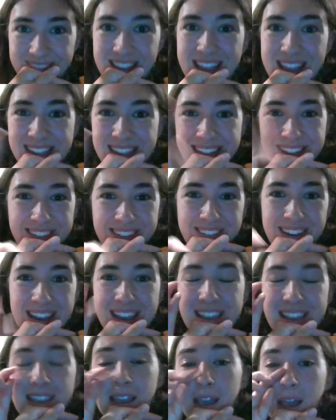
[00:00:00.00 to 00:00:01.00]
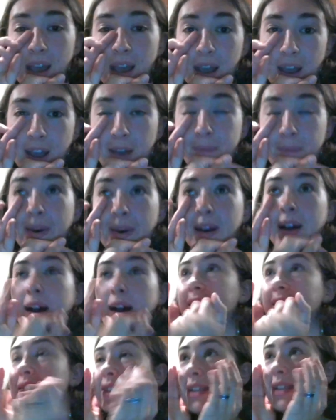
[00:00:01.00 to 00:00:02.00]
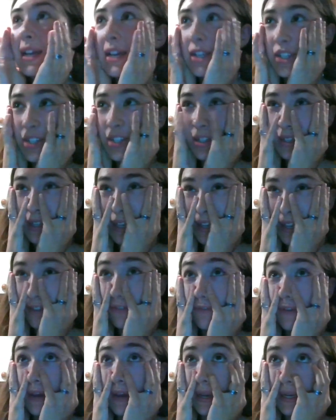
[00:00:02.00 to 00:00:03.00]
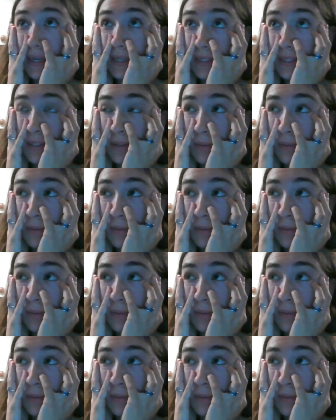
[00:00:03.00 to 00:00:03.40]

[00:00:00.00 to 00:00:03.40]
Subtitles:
Hi, hello, hi. I did actually find